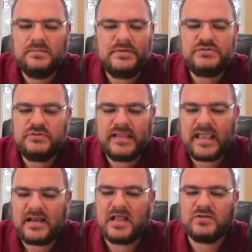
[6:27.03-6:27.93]
But you
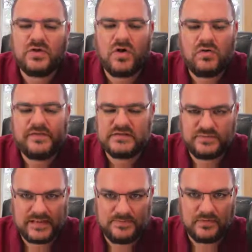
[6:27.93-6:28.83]
cannot call these
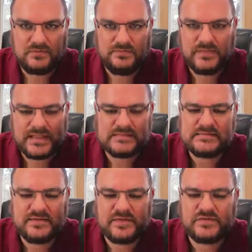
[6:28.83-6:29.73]
people and
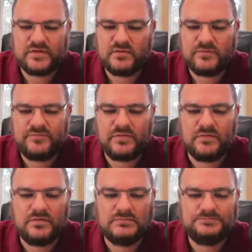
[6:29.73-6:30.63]
say that they're a
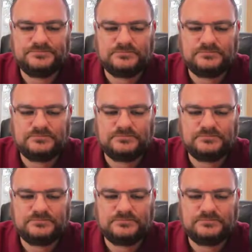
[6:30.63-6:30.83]
referral.